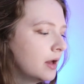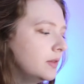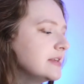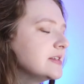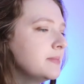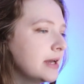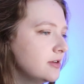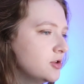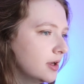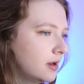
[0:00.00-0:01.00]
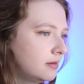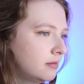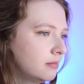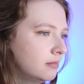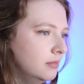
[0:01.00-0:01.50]
Let's imagine,
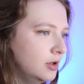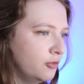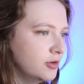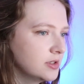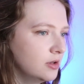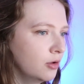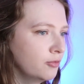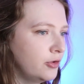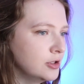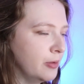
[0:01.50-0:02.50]
if you're still confused